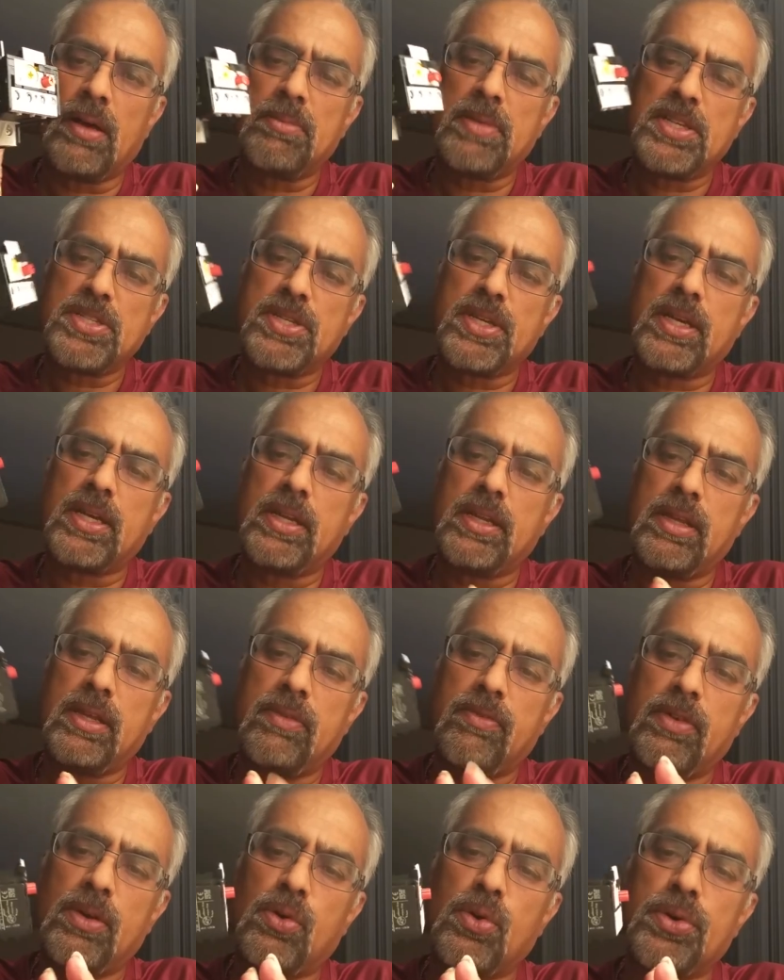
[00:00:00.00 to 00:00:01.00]

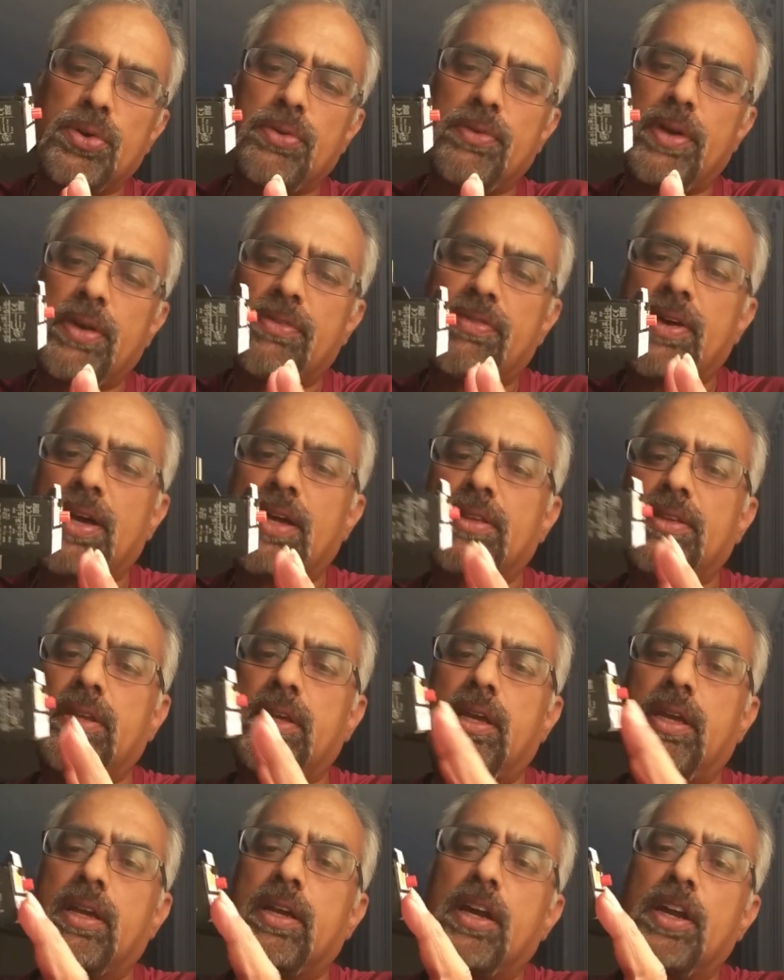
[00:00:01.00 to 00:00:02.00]
Basically, we're going to verify
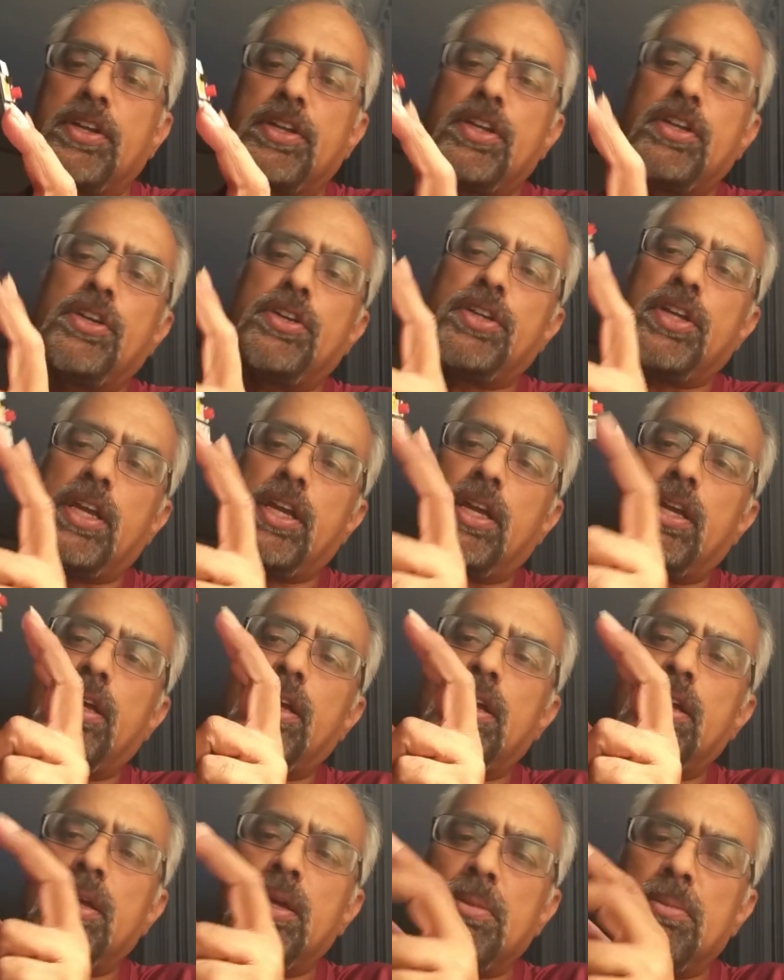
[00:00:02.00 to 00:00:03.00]
the continuity
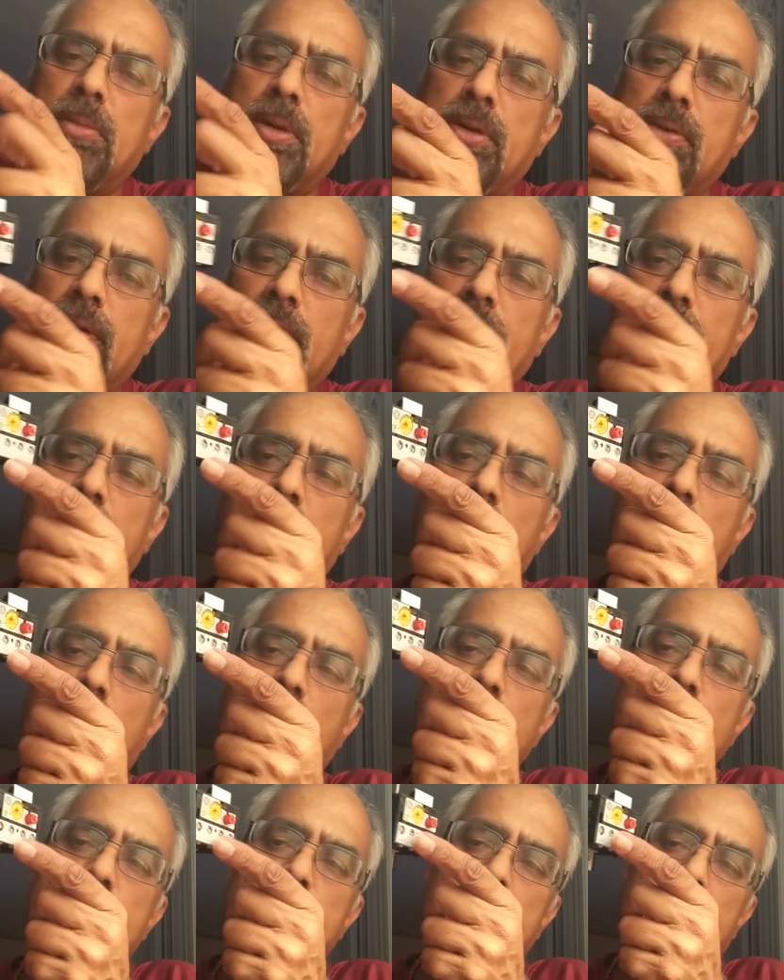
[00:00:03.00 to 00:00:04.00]
between the
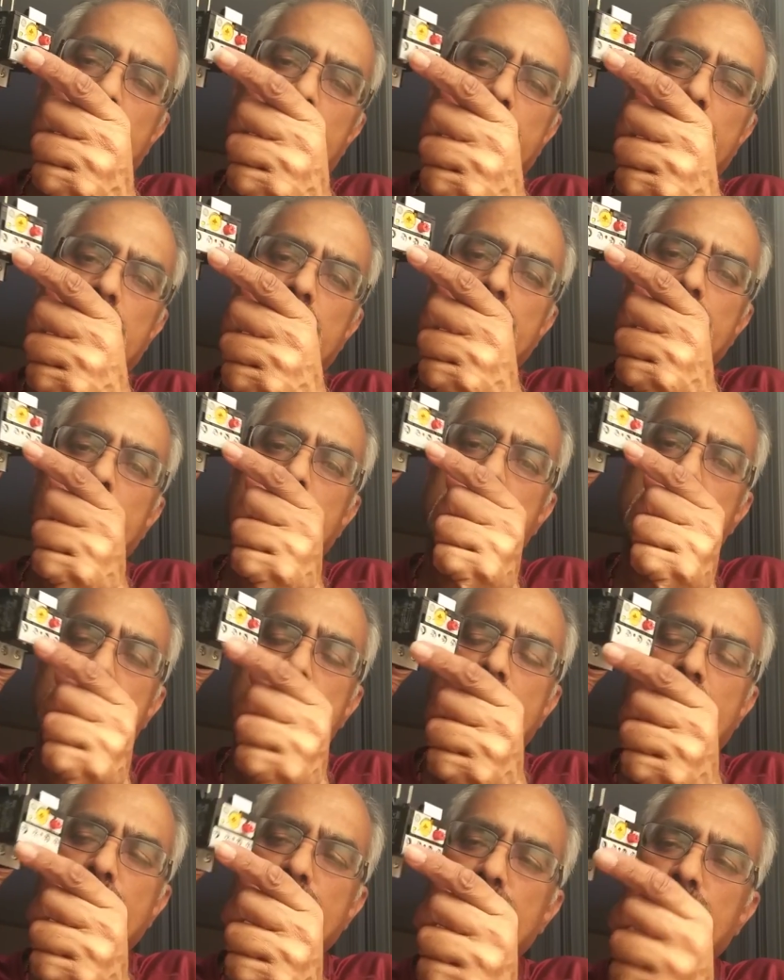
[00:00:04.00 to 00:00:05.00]
auxiliary
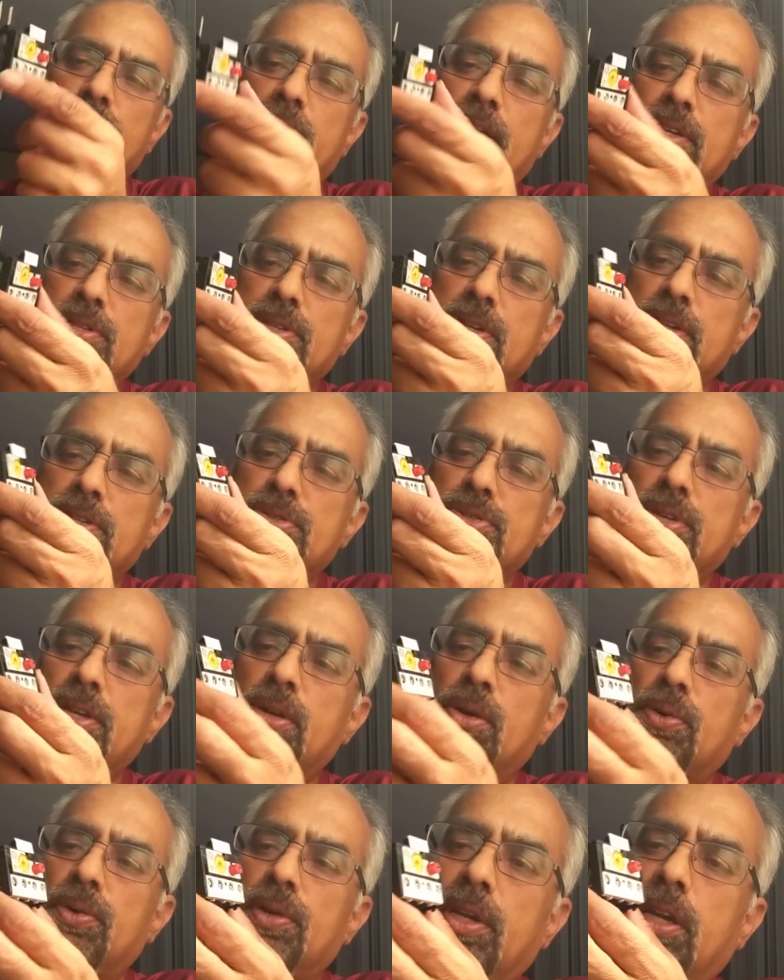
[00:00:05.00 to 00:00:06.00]
terminals, as you guys can
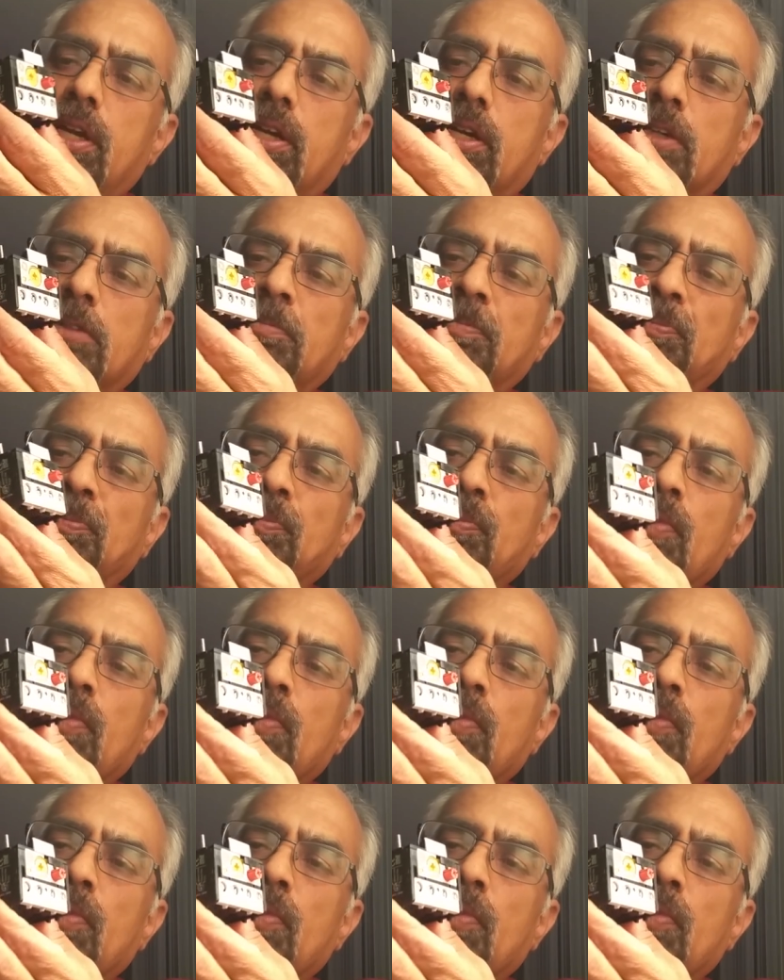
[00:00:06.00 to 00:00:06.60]
see here.